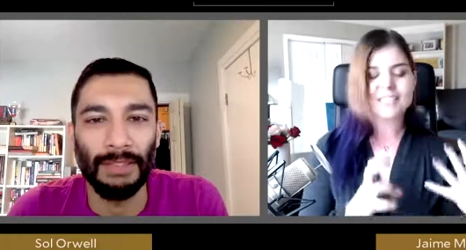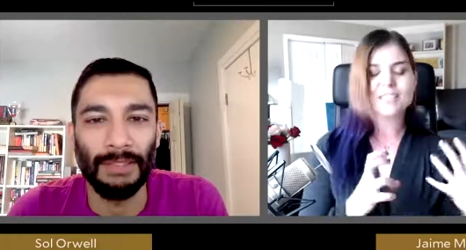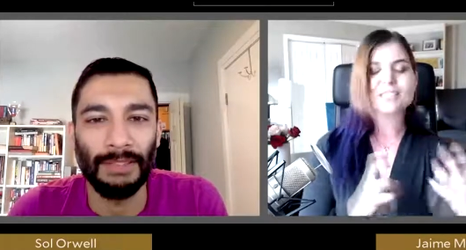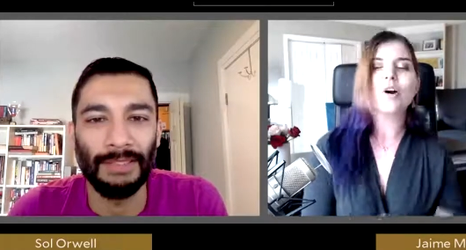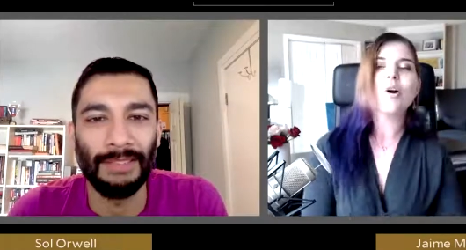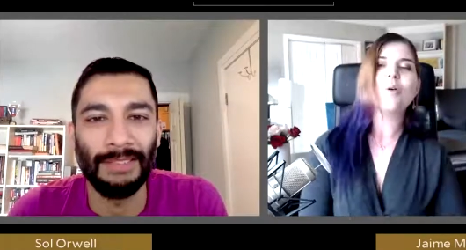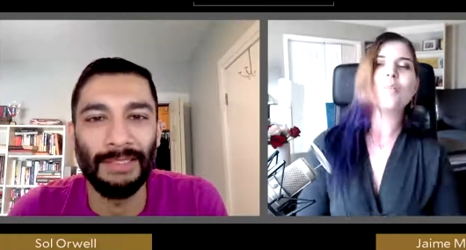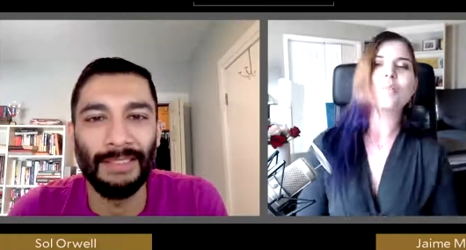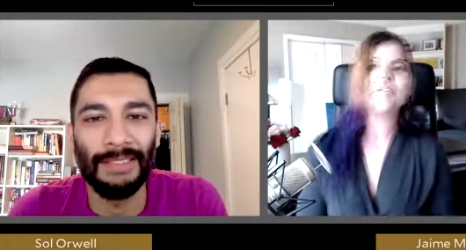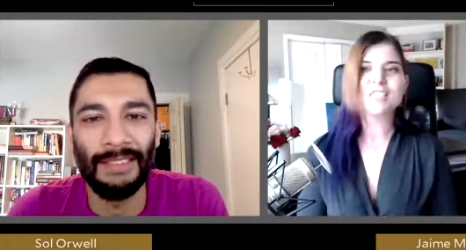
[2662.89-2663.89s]
Speaker 1: so
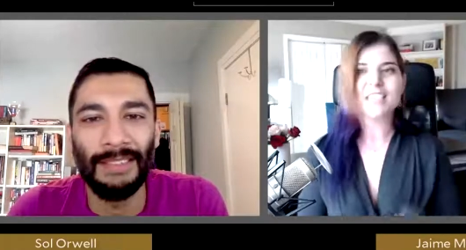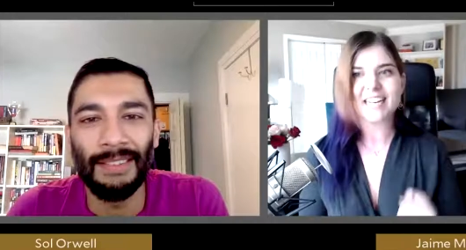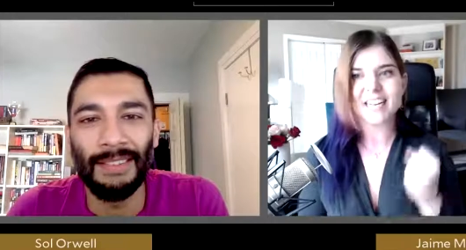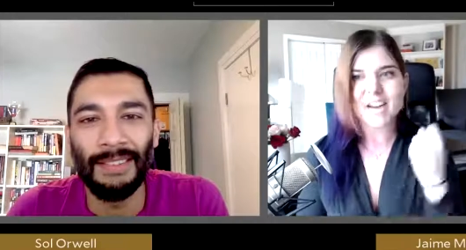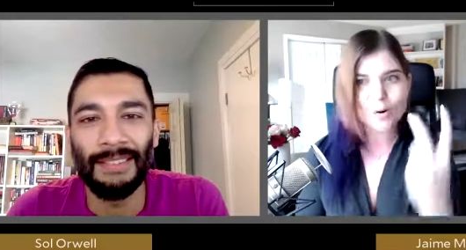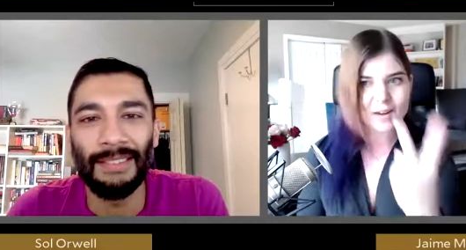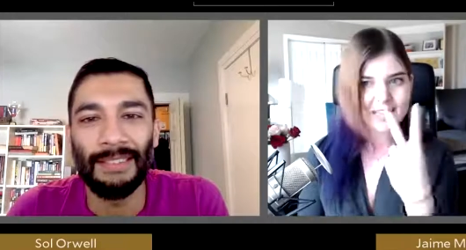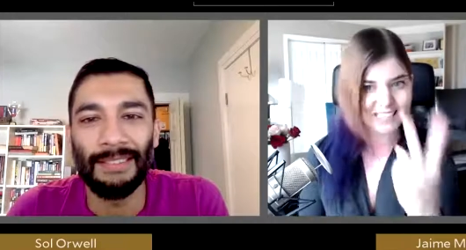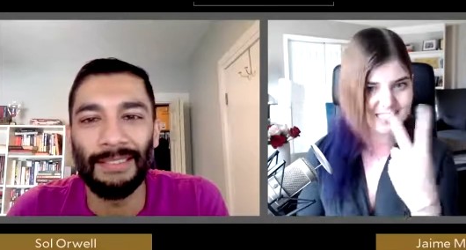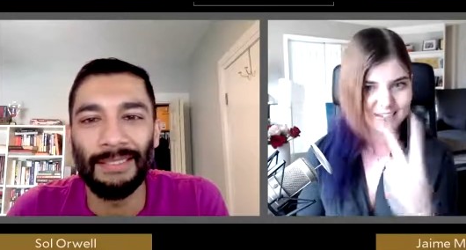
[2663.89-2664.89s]
appreciate knowing
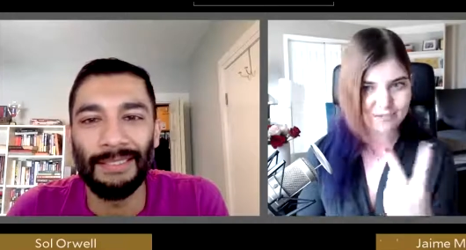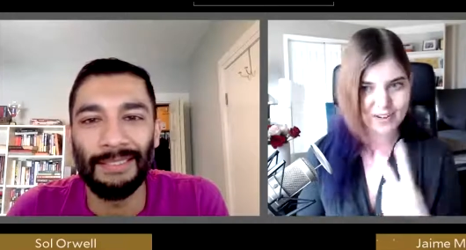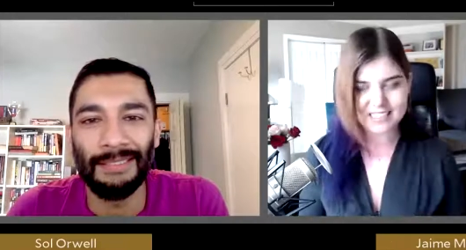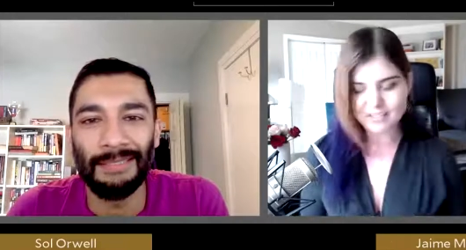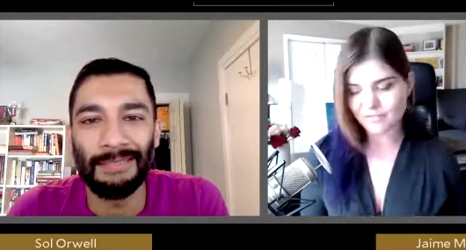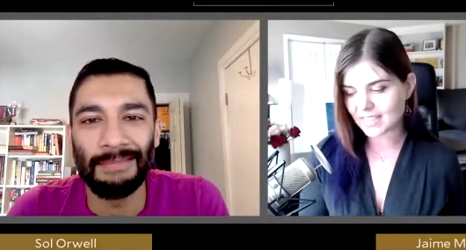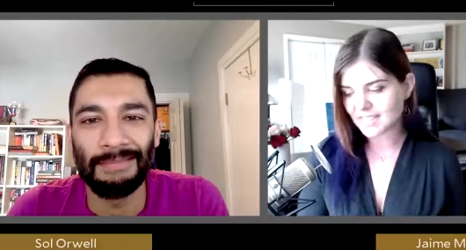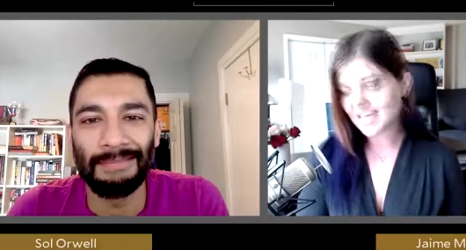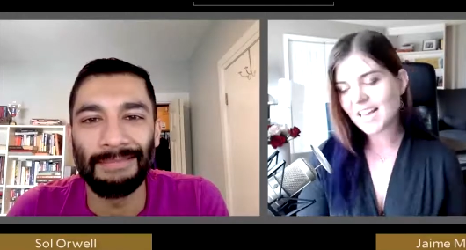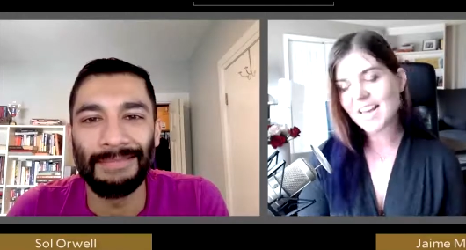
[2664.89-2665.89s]
and seeing face to
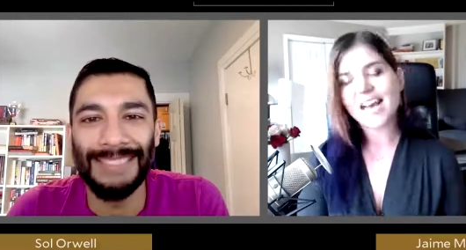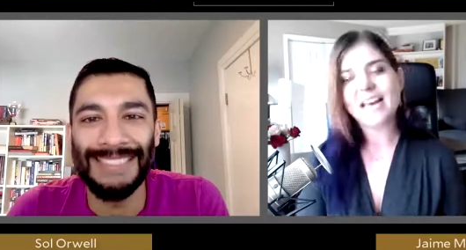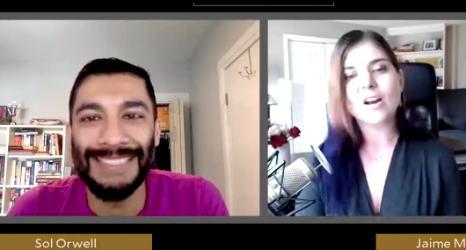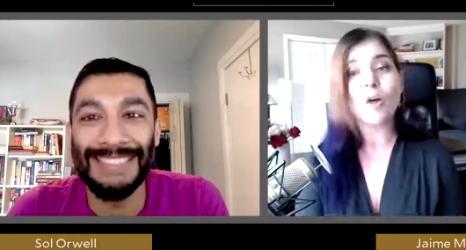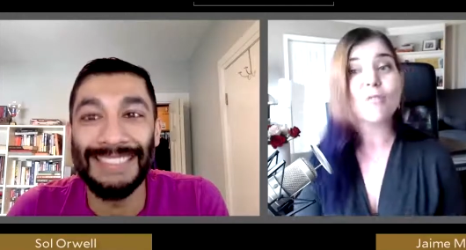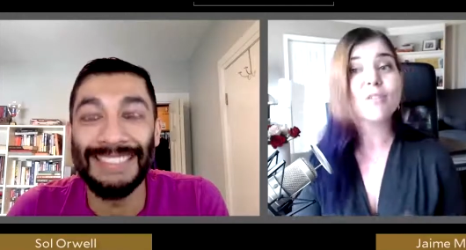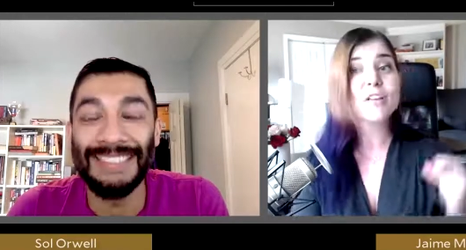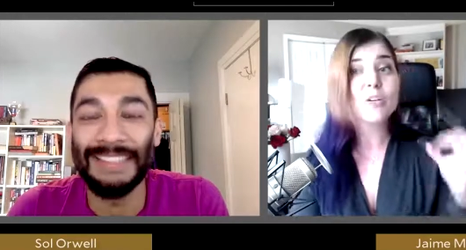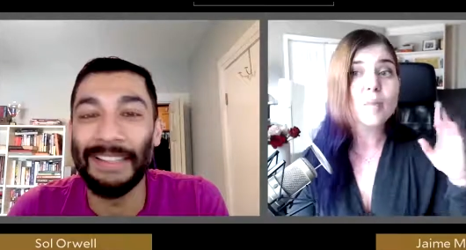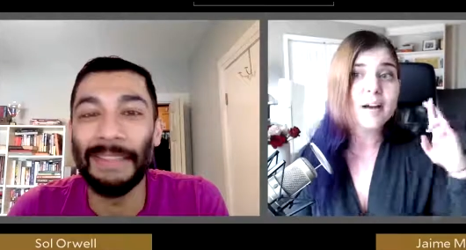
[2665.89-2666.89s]
face. And hopefully,
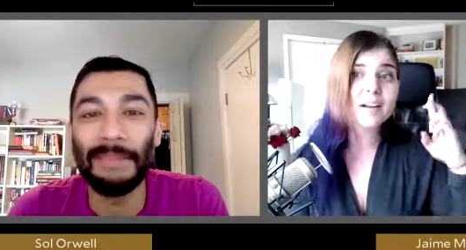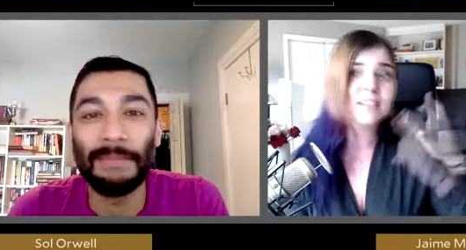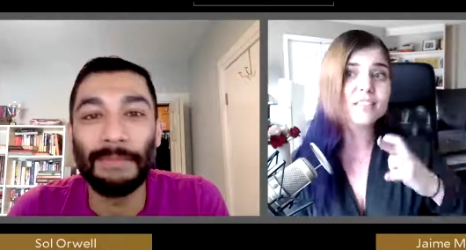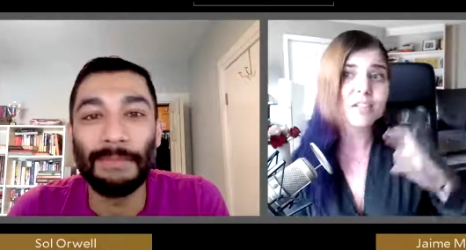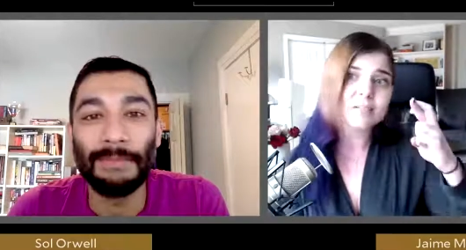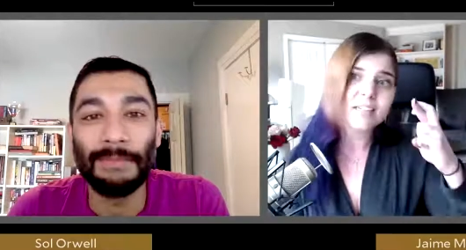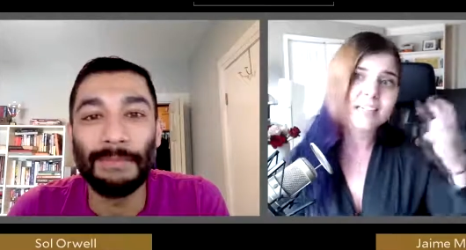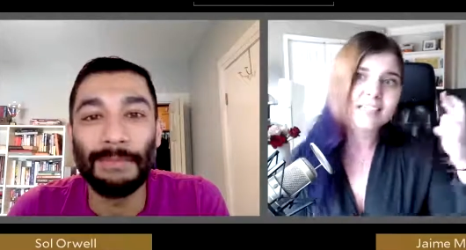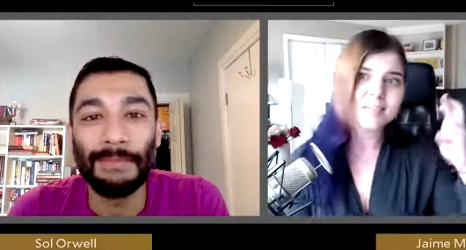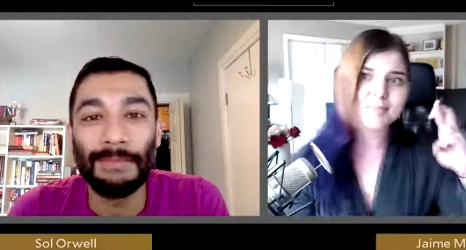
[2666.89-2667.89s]
you'll come back on the show
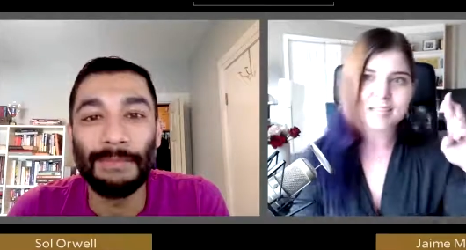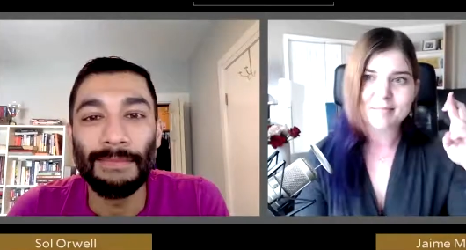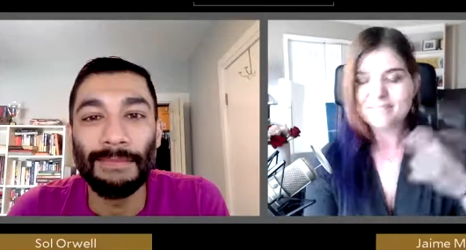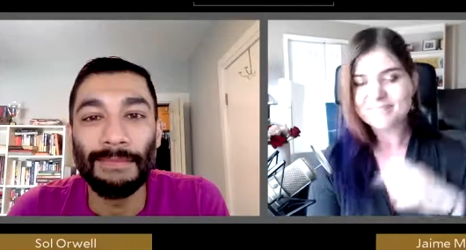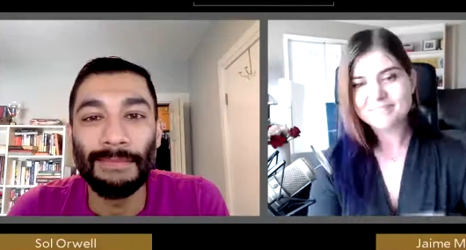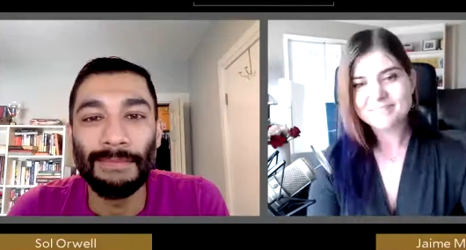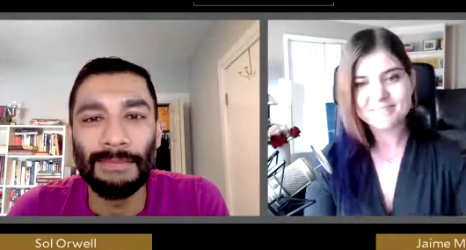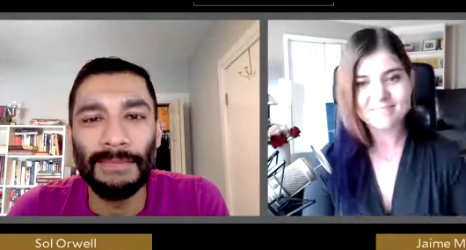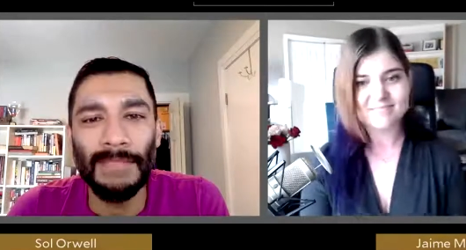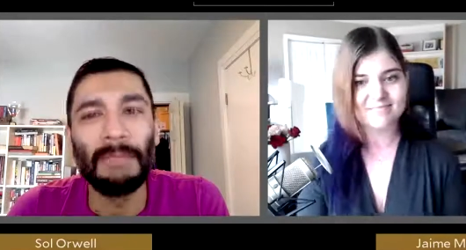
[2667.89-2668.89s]
again sometime.
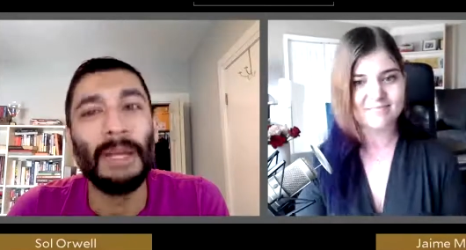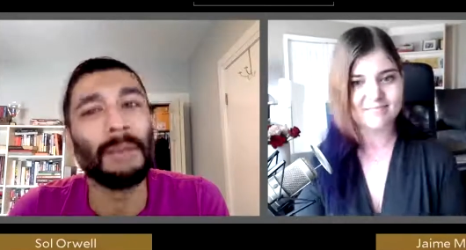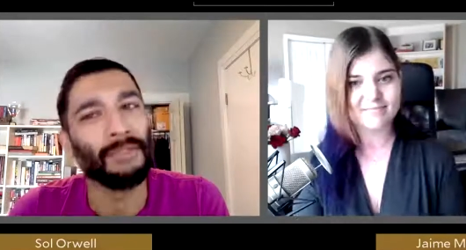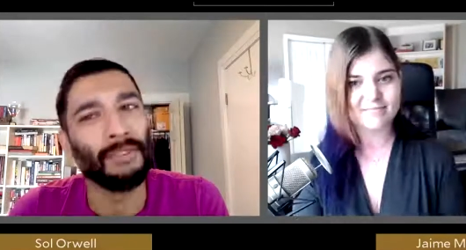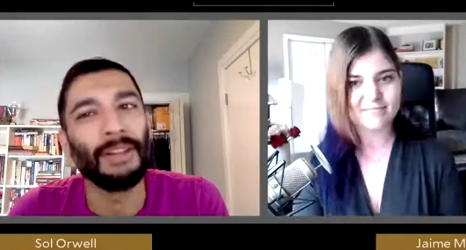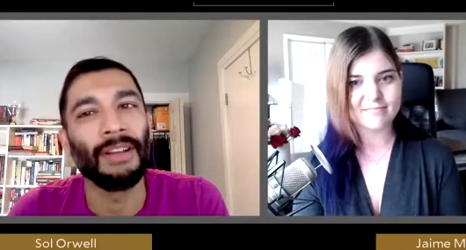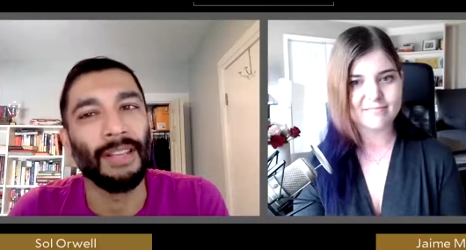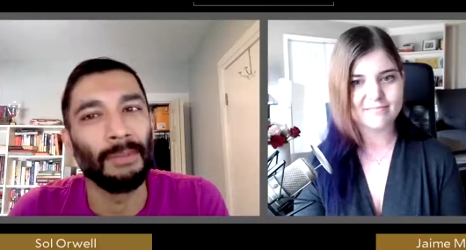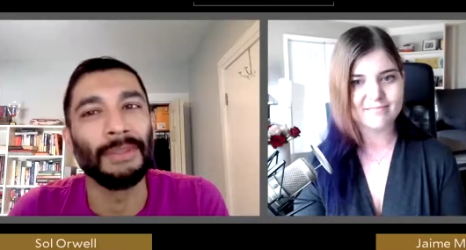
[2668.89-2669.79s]
Speaker 2: Maybe if you're lucky, we'll